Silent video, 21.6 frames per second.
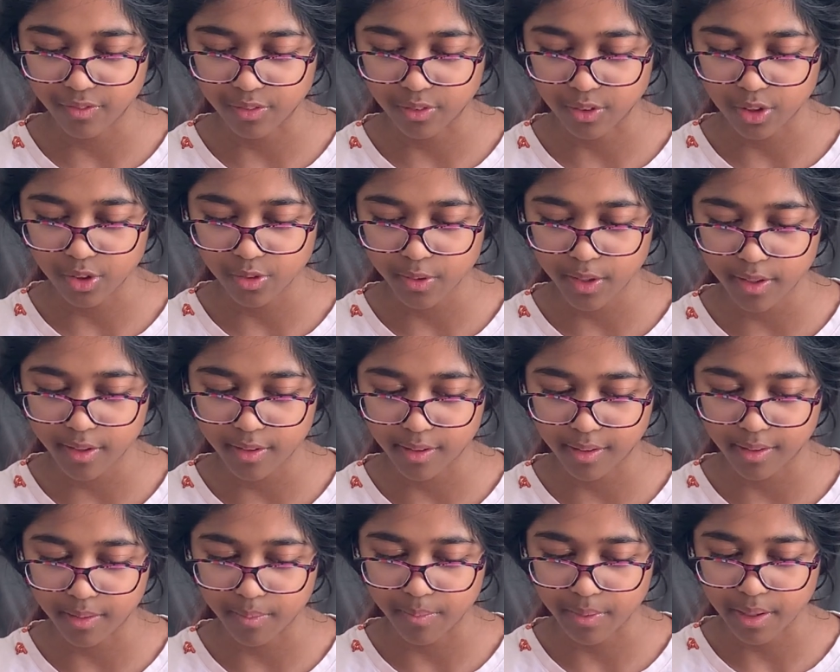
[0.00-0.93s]
foolish, waited
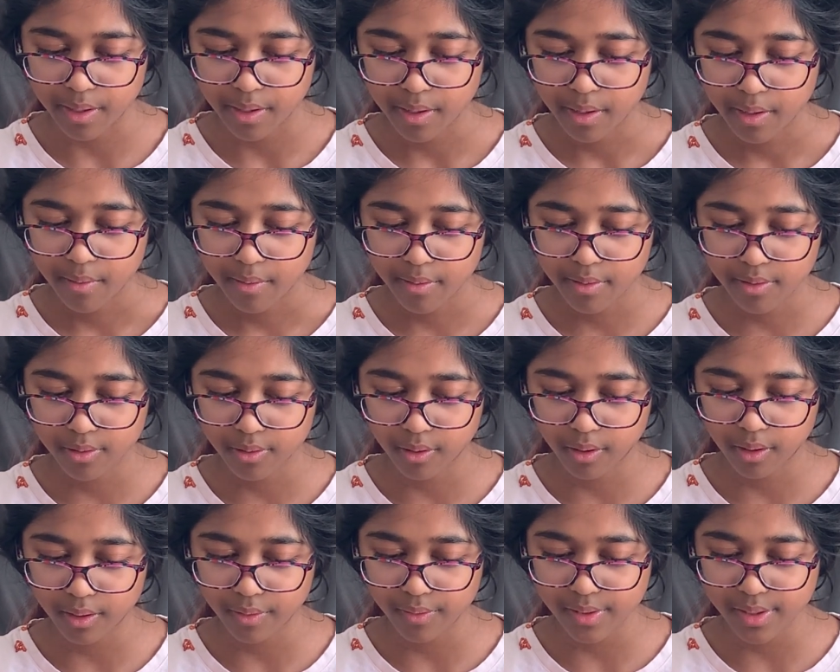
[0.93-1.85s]
around a bit. Mr.
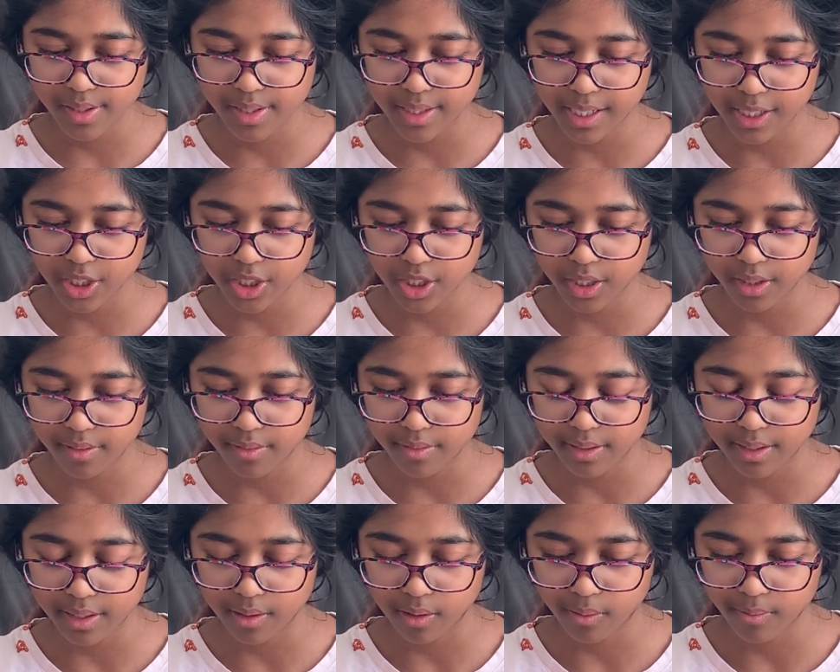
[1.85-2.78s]
Oliver snatched it out of his
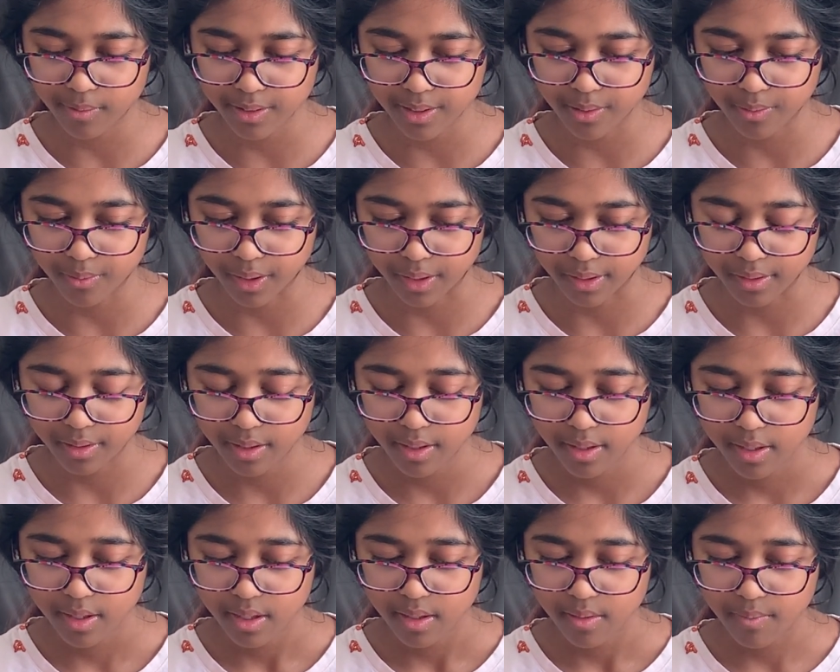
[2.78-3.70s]
hand almost at once.
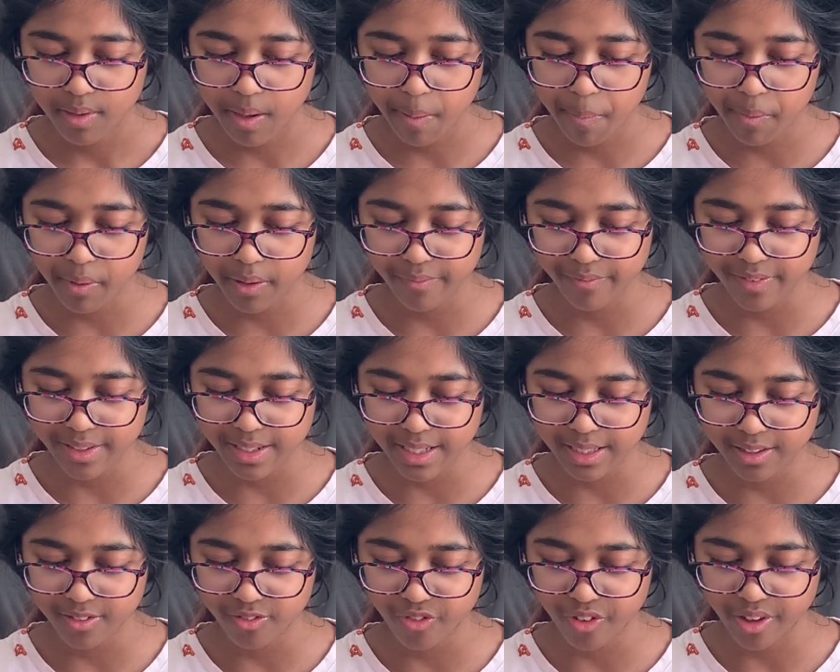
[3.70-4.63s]
Maple and
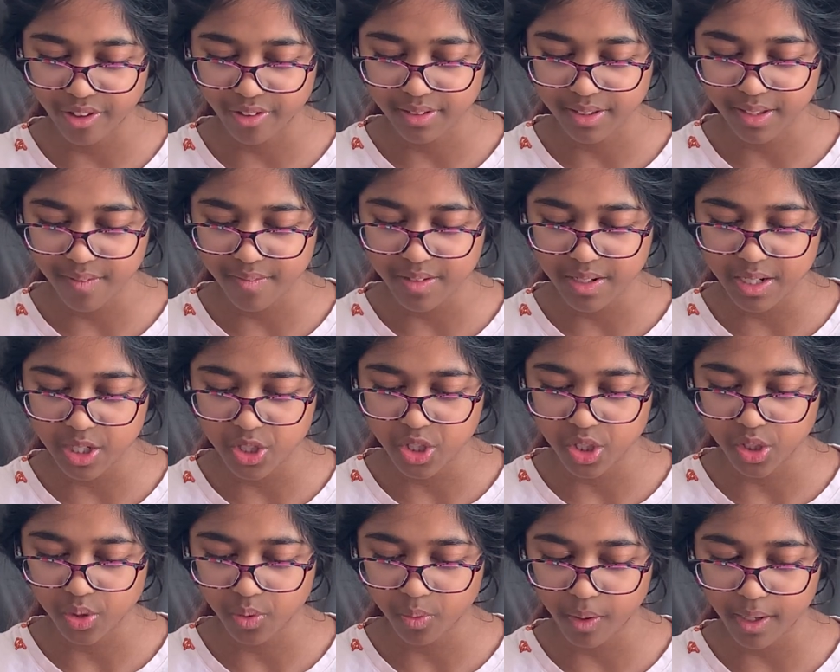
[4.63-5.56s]
phoenix feather, 7
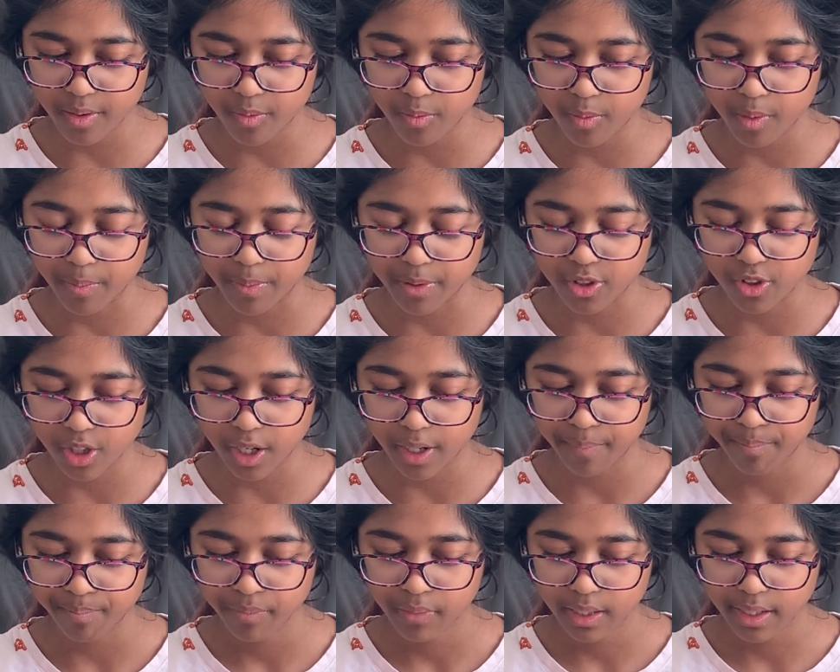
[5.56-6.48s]
inches. Quite whippy. Try.
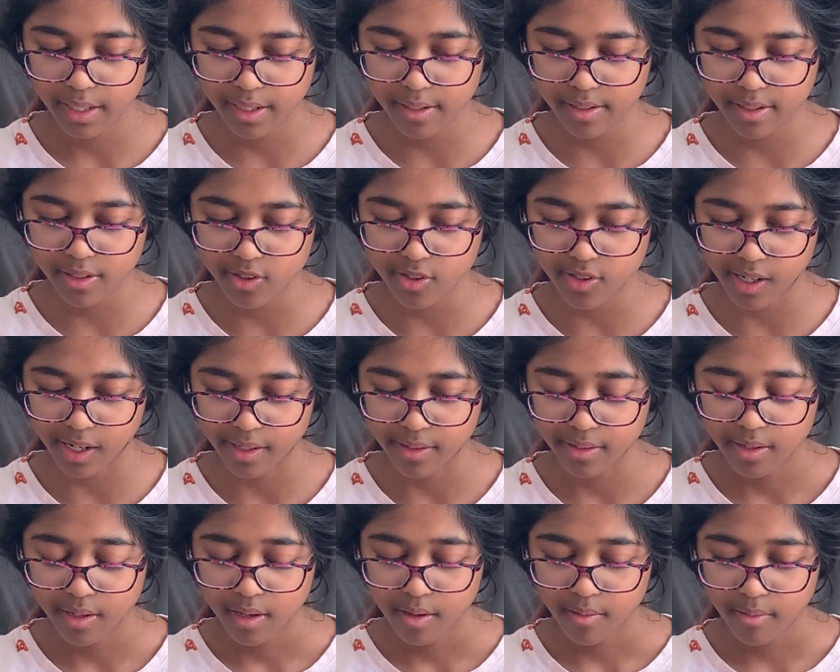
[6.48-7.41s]
Harry tried,
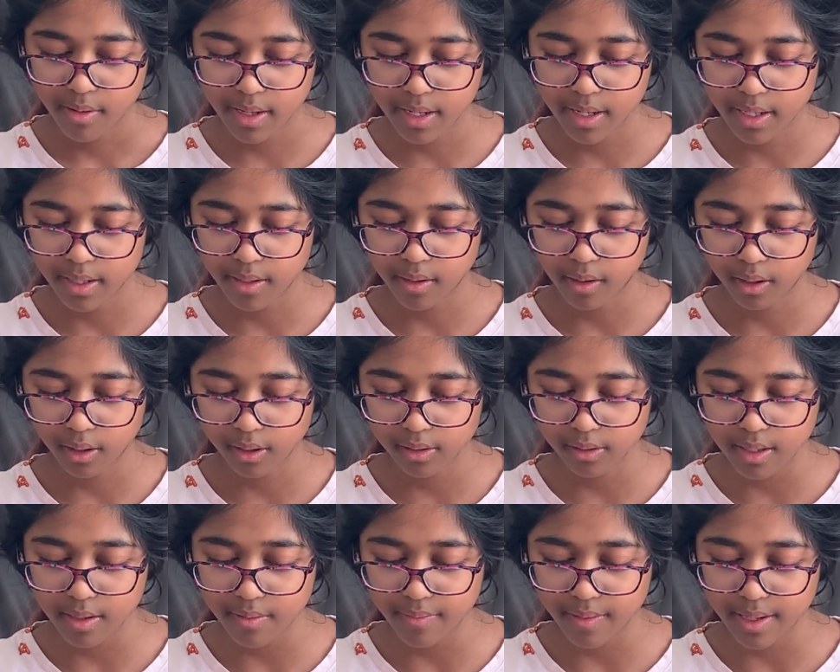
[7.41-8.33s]
but he had
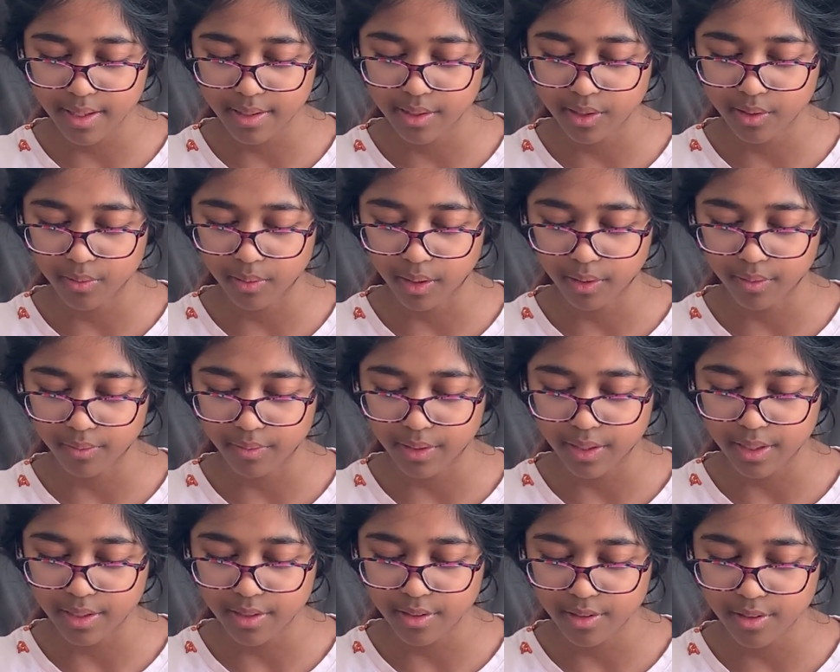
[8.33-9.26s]
hardly raised the wand when
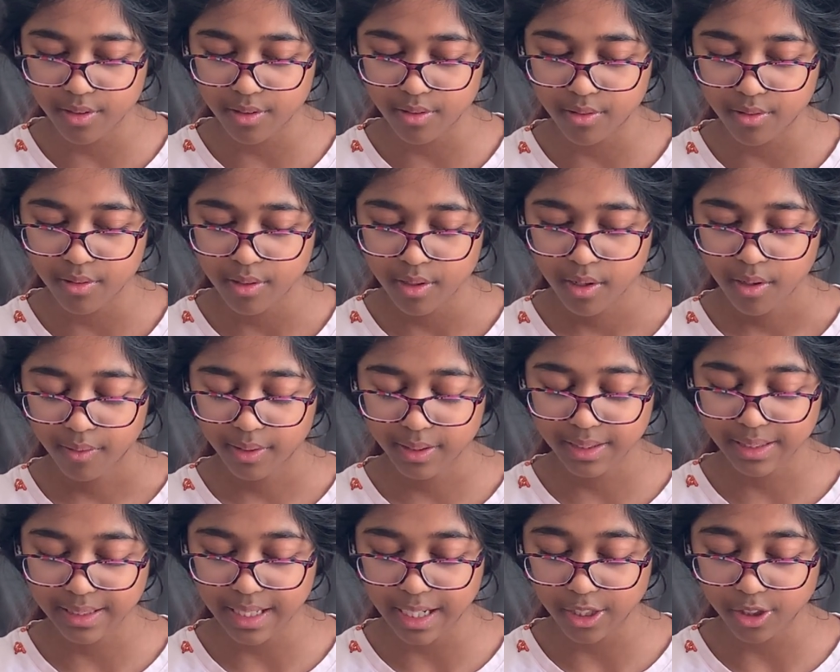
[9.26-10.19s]
it, too,
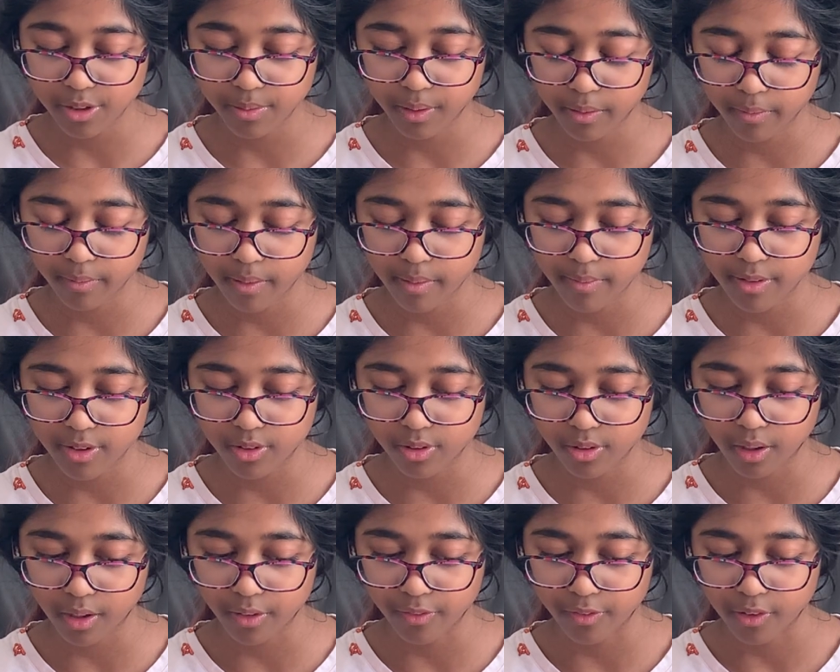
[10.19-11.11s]
was snatched back by Mr.
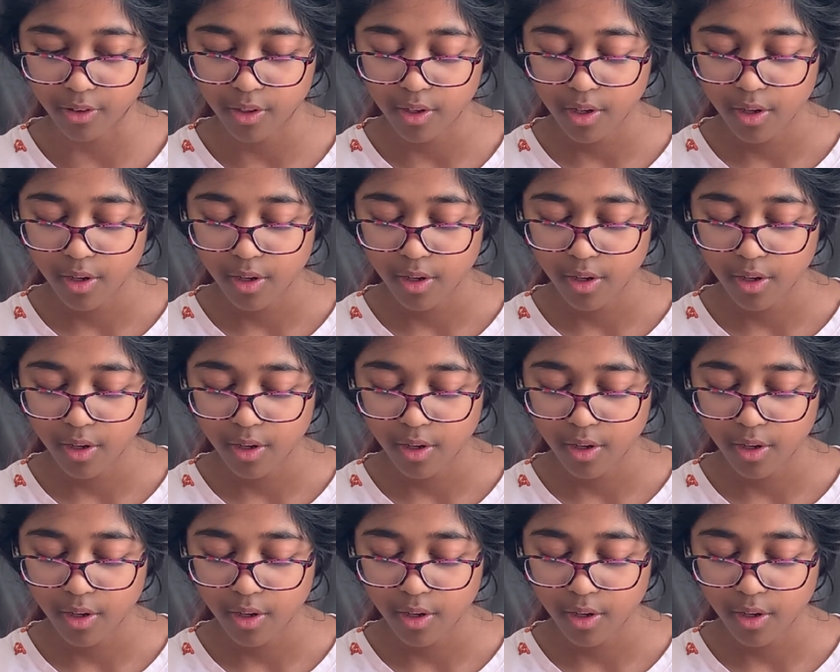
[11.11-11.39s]
Oliver.